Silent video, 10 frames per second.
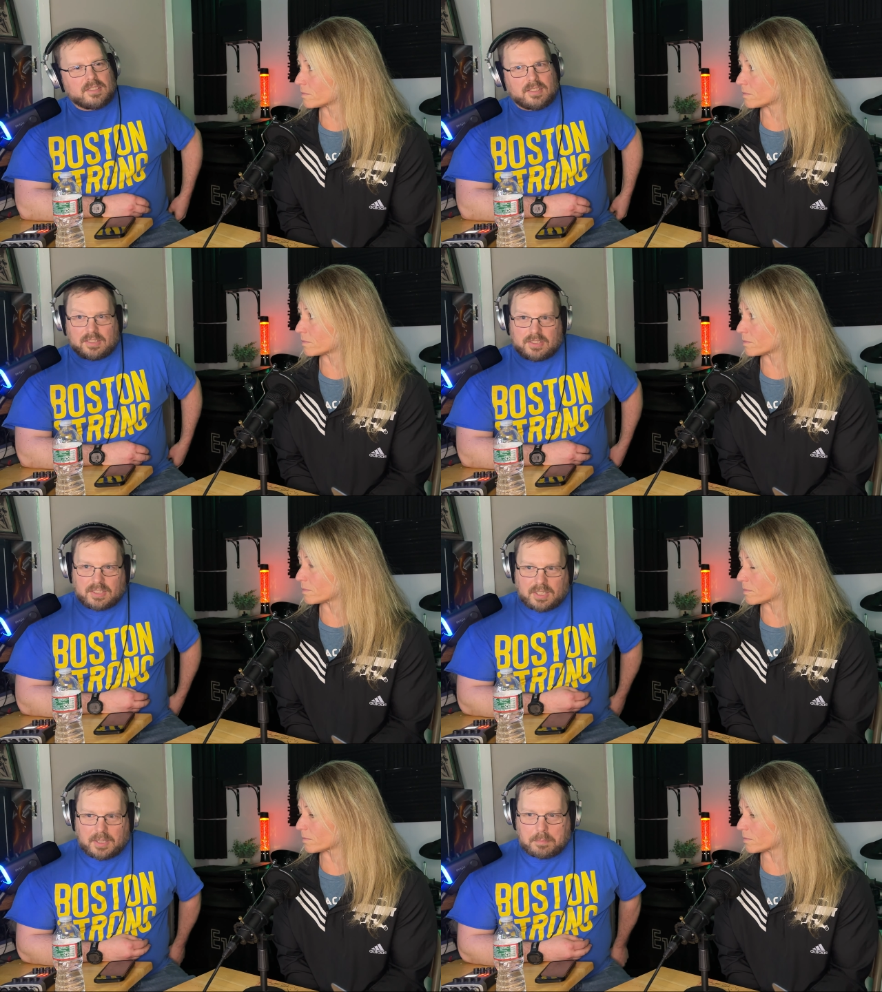Speaker 1: It's
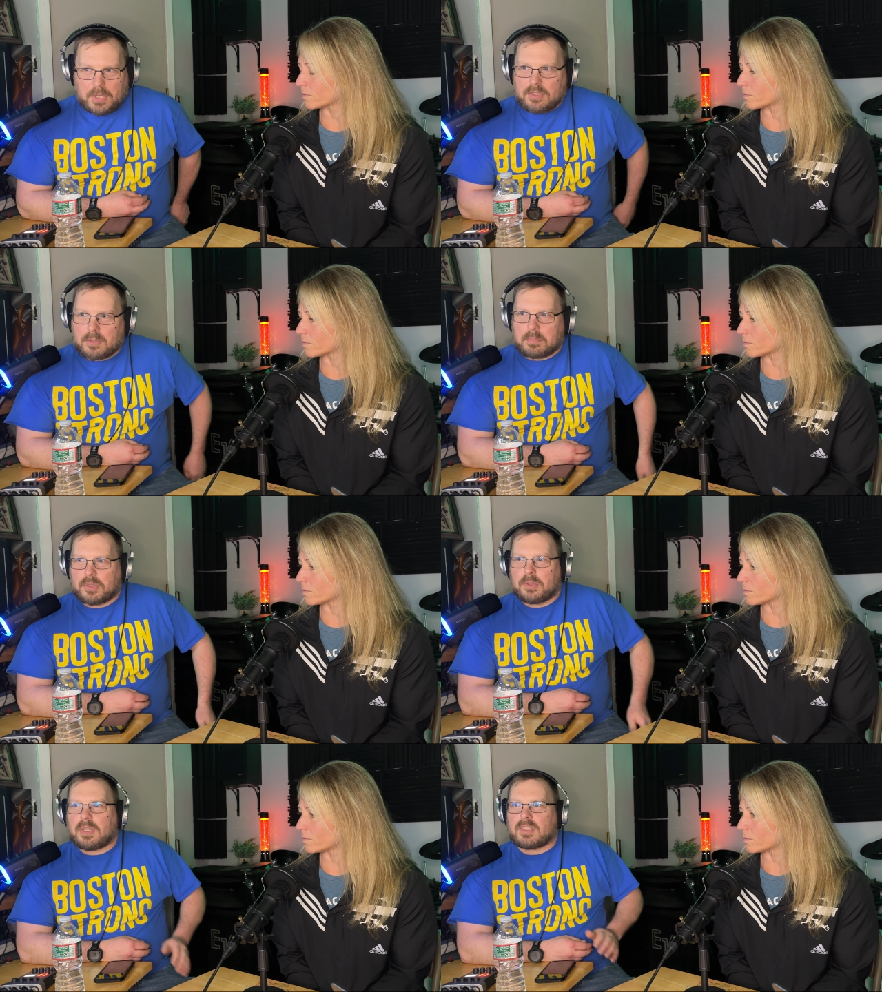Peak to
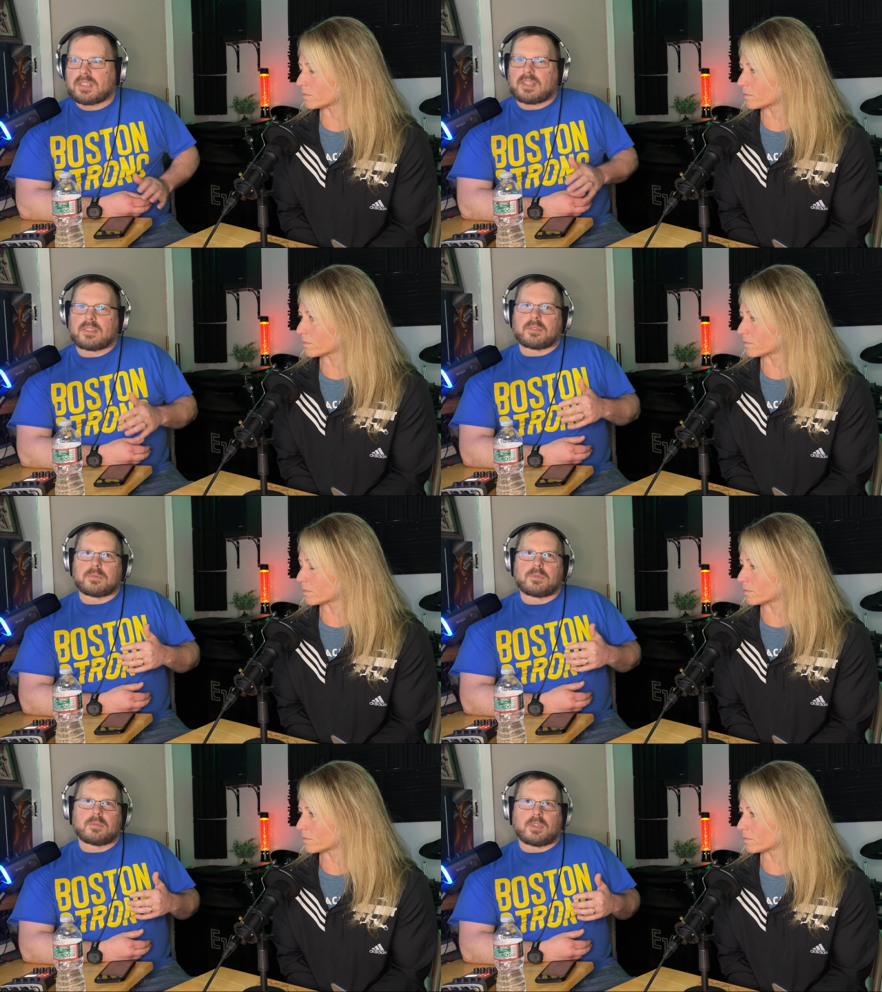Brew that's out
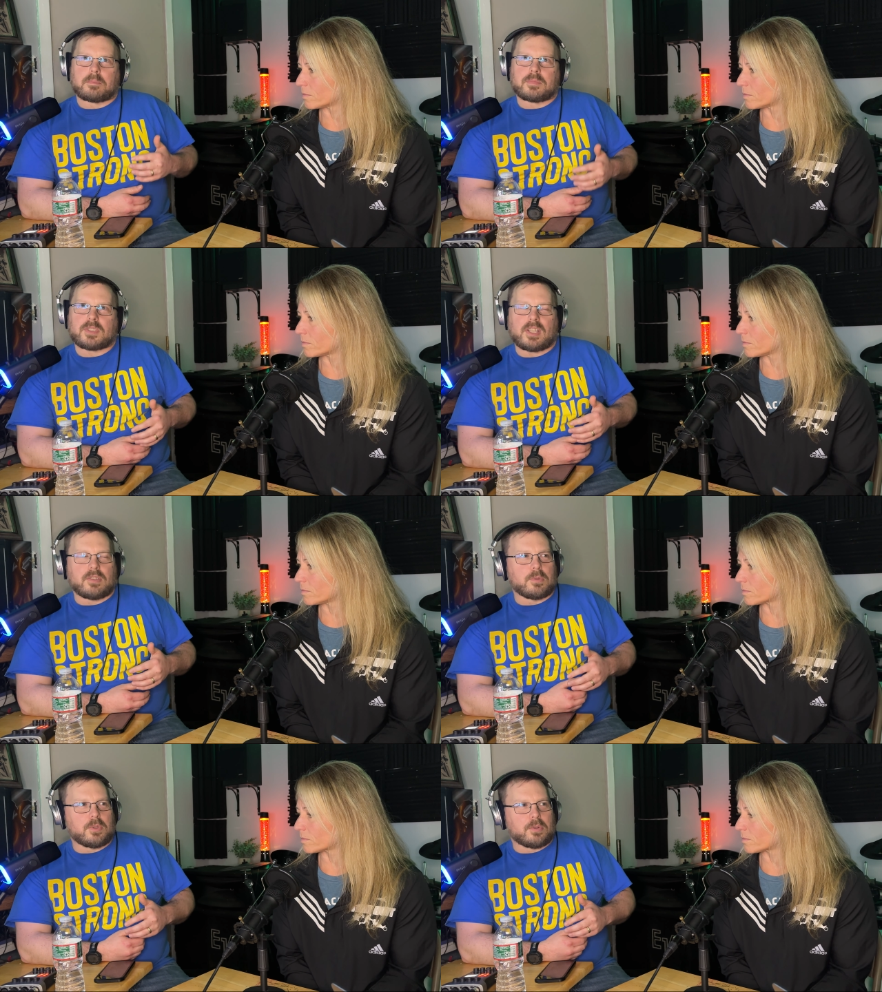of upstate
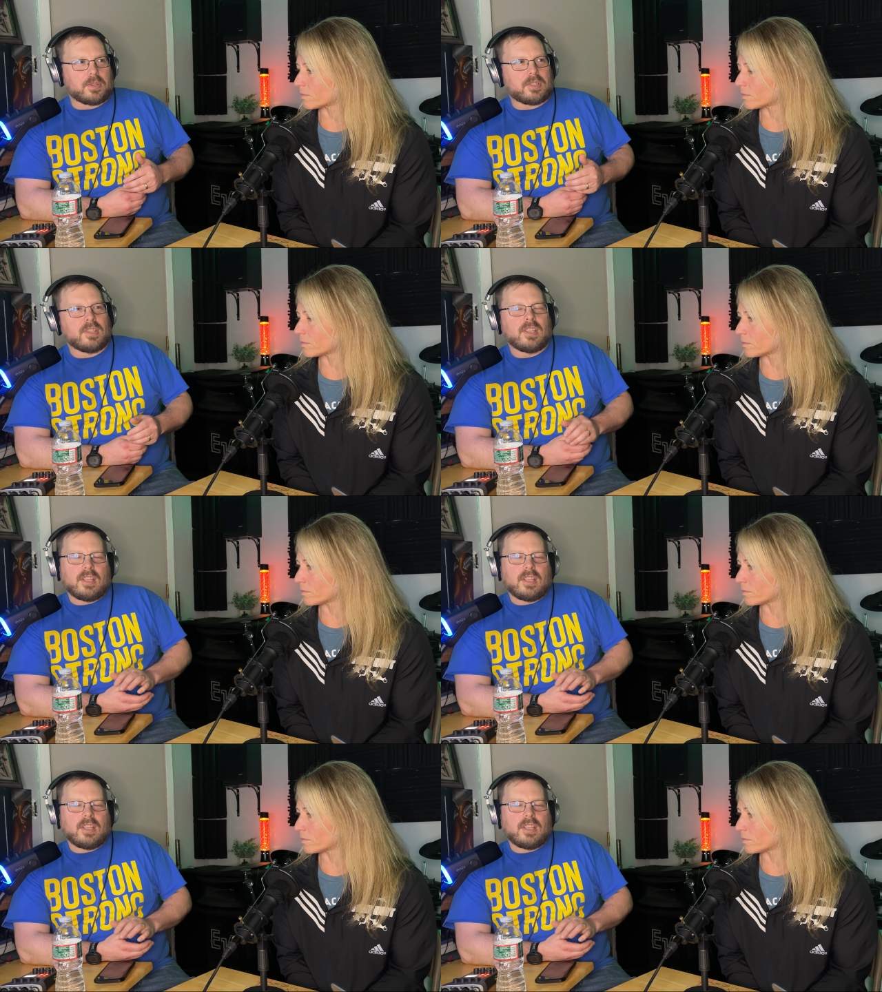New York.